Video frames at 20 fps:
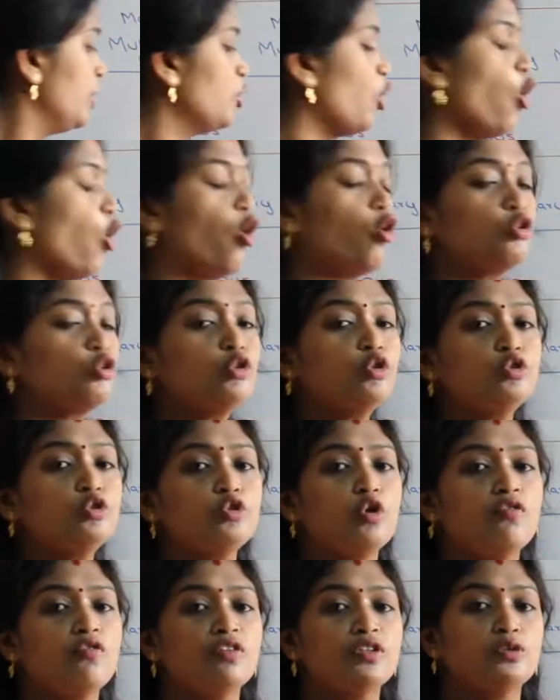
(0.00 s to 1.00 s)
The
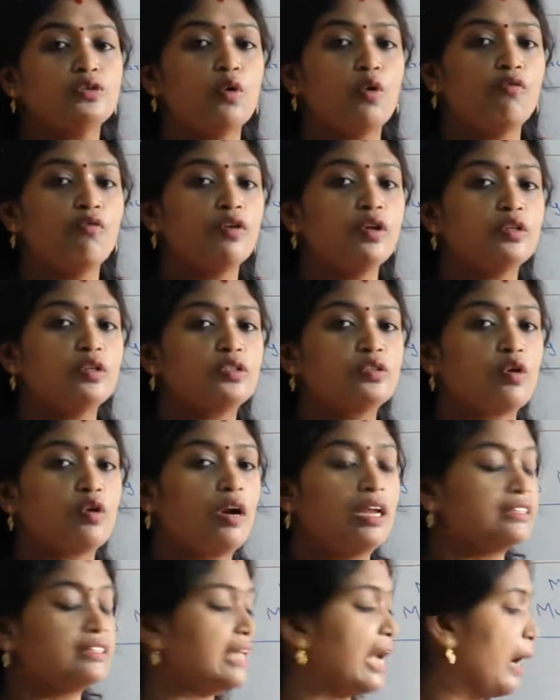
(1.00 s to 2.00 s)
orthotrophous ovule is
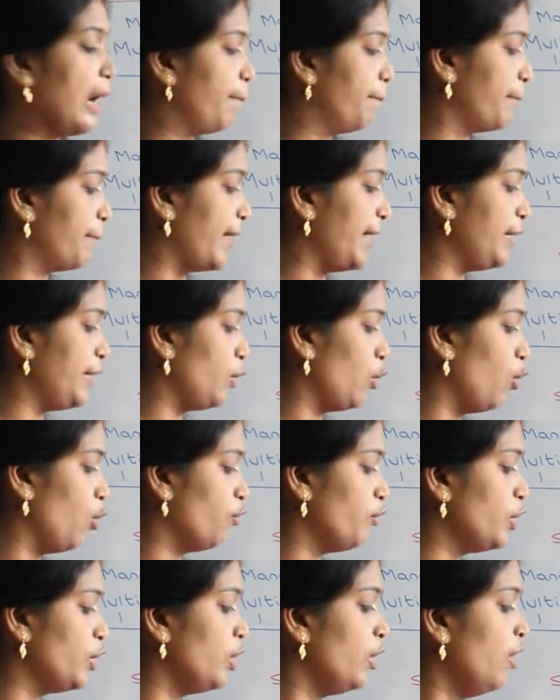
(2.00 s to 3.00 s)
called as the upright
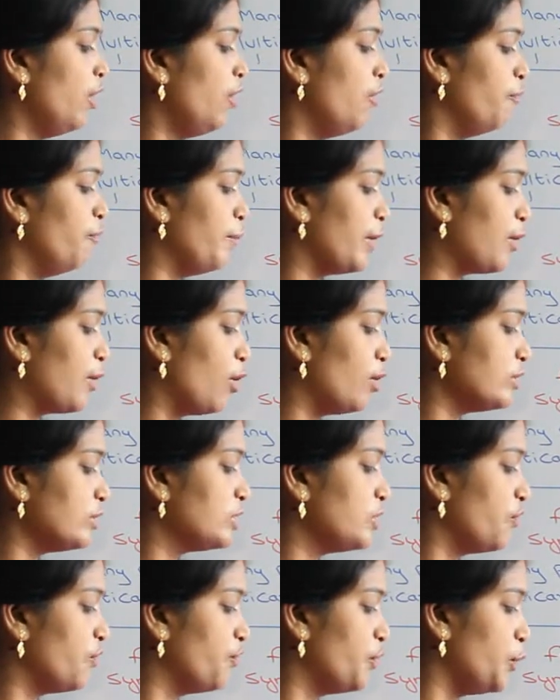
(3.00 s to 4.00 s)
ovule because
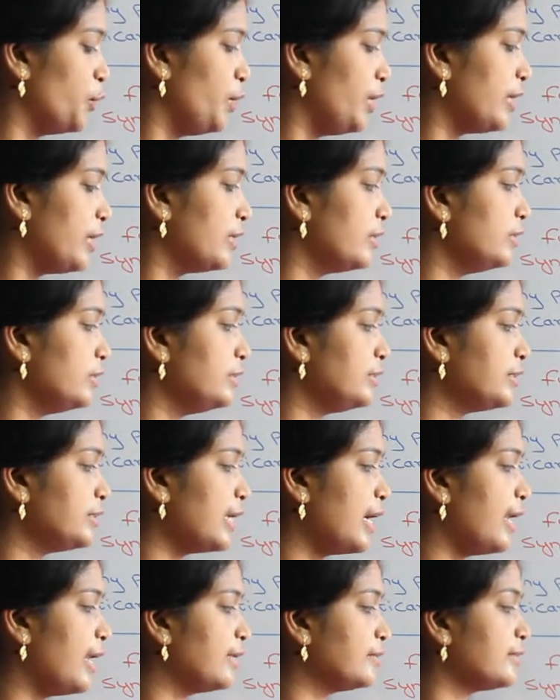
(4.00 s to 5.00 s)
the funicle,
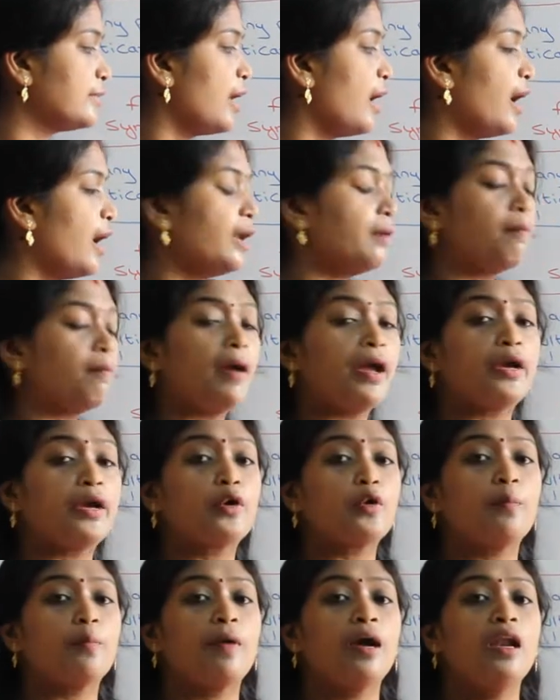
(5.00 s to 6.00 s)
chalaza and
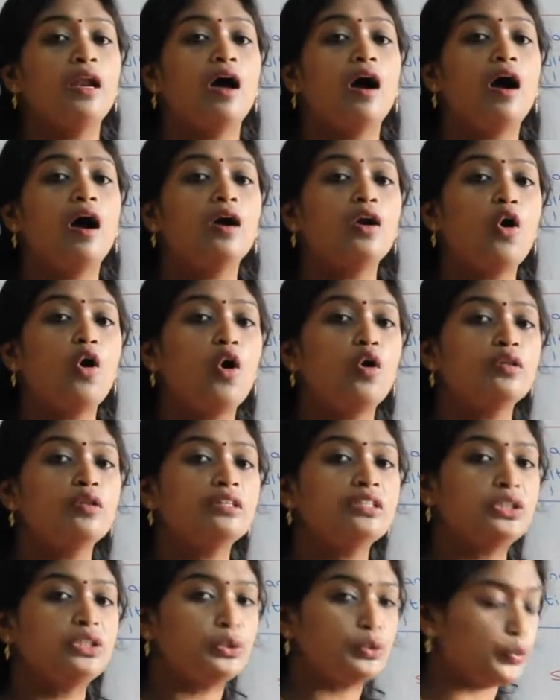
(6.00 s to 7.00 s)
micropyle are on
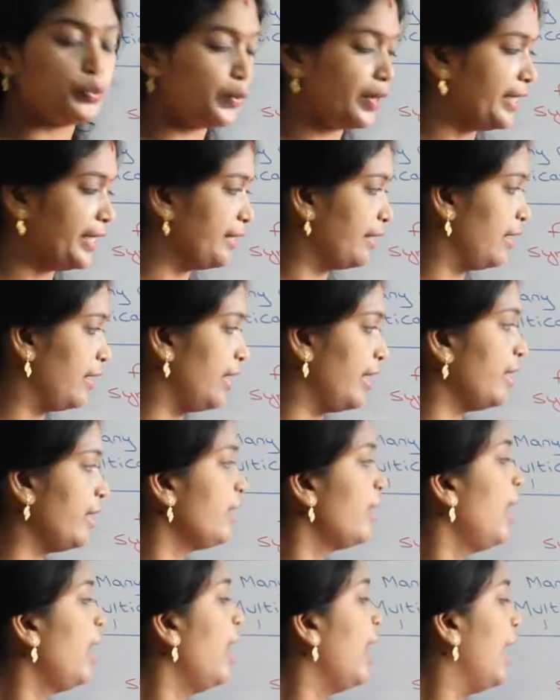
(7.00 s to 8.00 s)
the straight
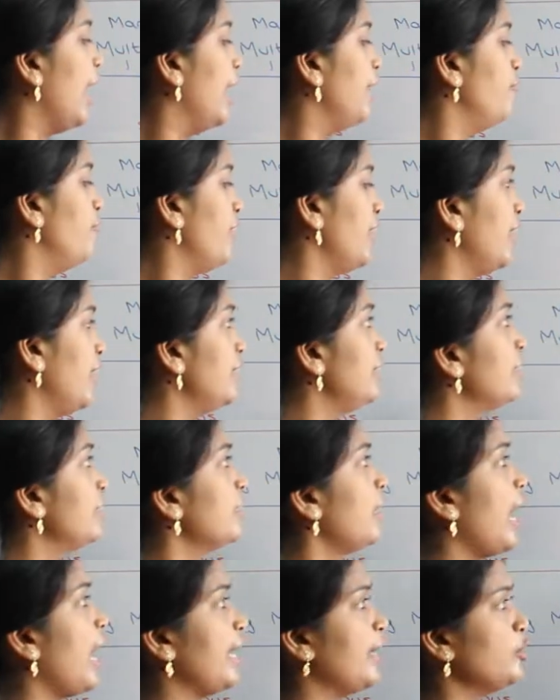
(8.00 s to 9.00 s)
plane, and the
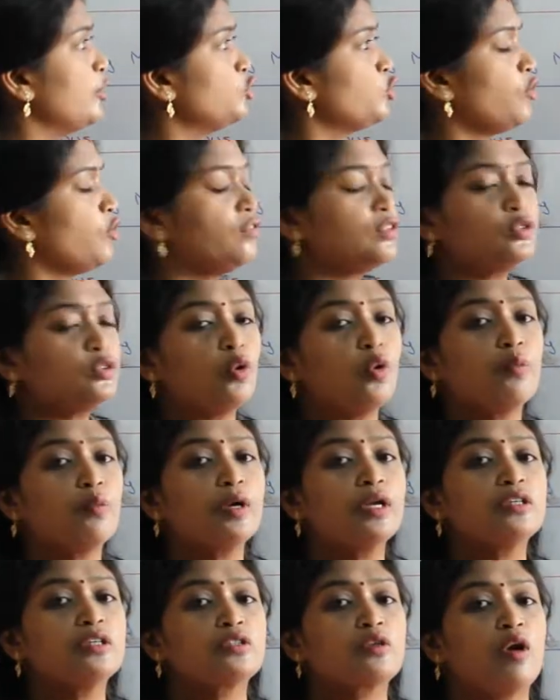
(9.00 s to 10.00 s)
anatrophous
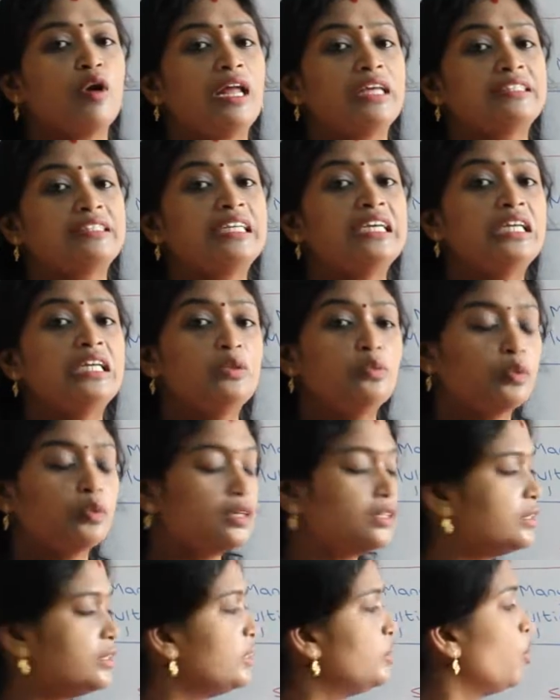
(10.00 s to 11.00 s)
ovule is called as the
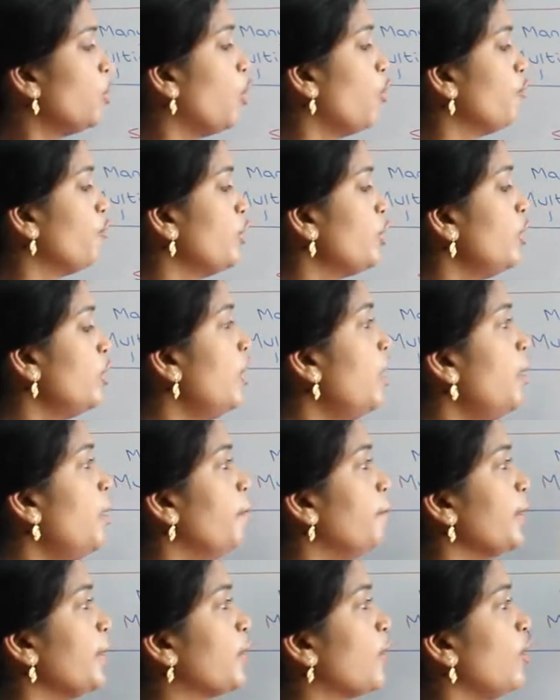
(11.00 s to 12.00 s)
inverted ovule
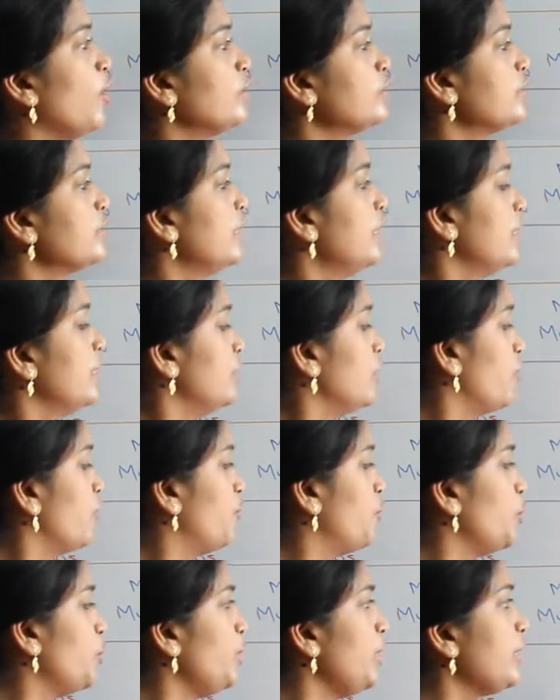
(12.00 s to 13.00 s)
because the
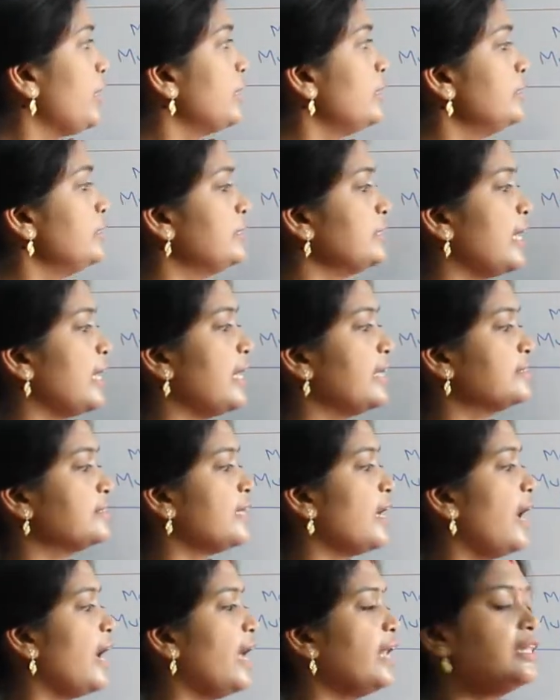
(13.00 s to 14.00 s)
funicle,
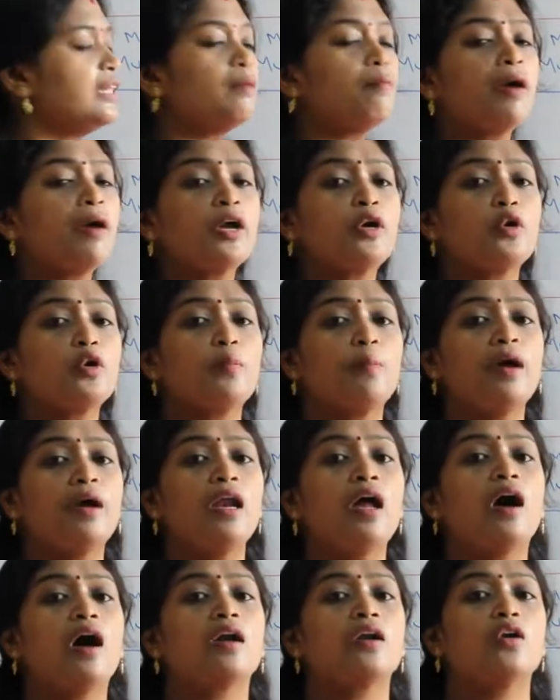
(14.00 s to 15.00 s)
chalaza and the
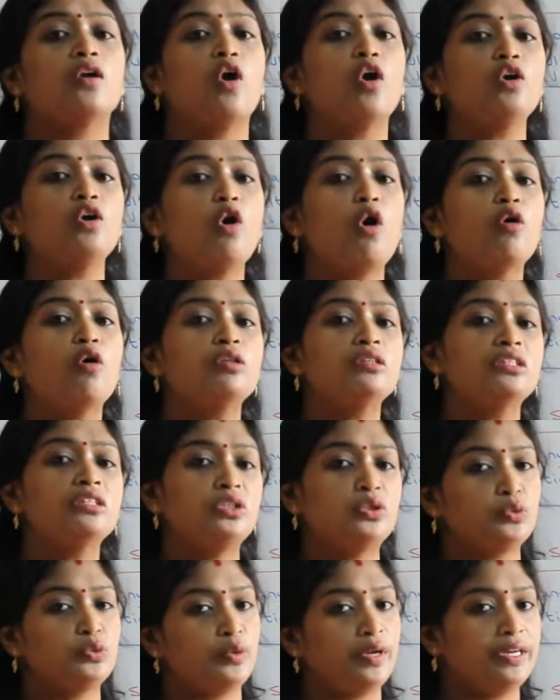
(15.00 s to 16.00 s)
micropyle are not on the
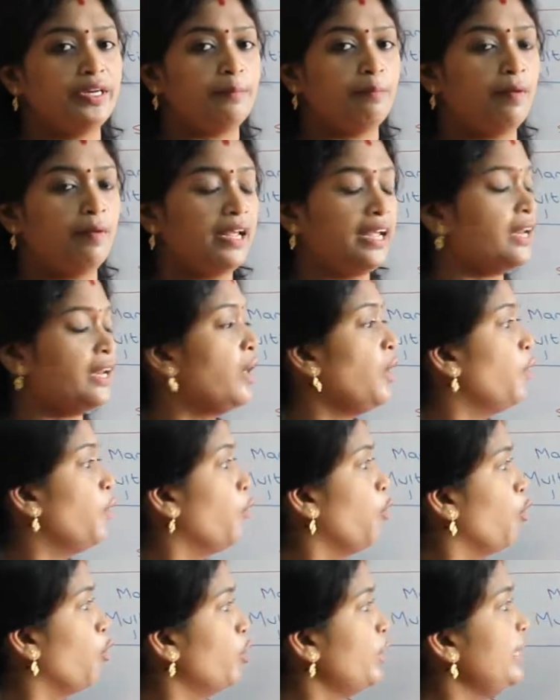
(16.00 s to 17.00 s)
straight plane.
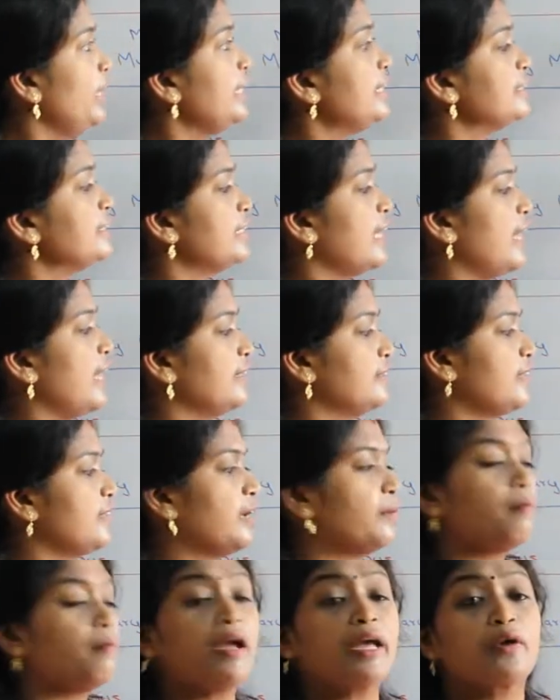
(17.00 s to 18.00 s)
Only the
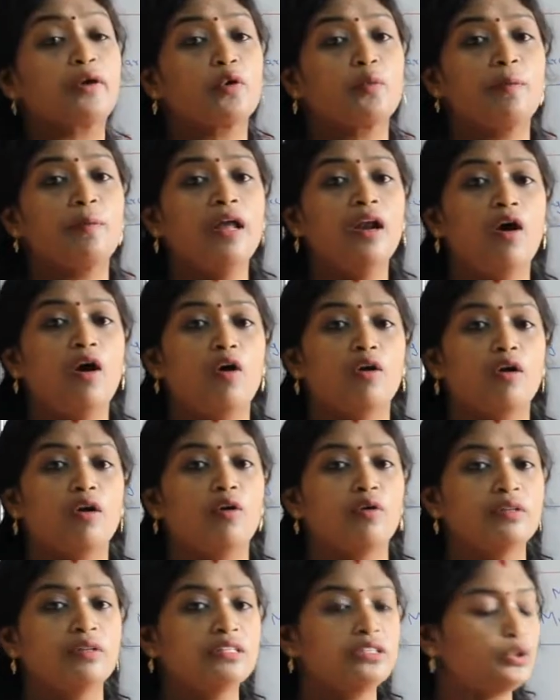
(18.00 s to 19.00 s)
chalaza and micropyle are
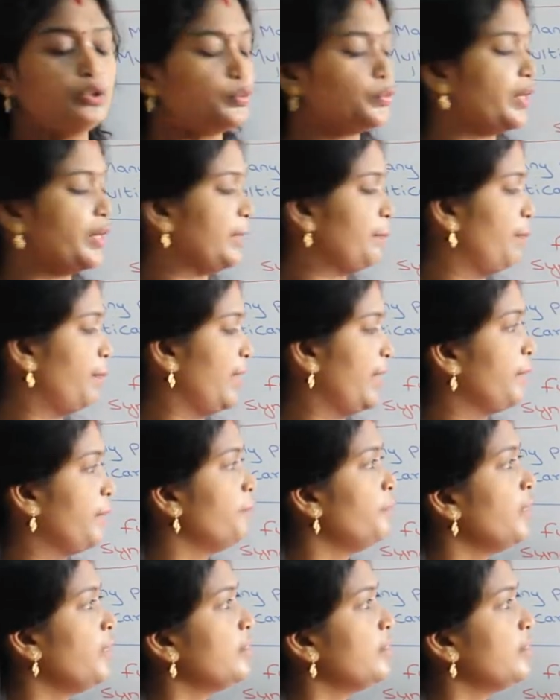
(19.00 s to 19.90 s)
on the straight plane.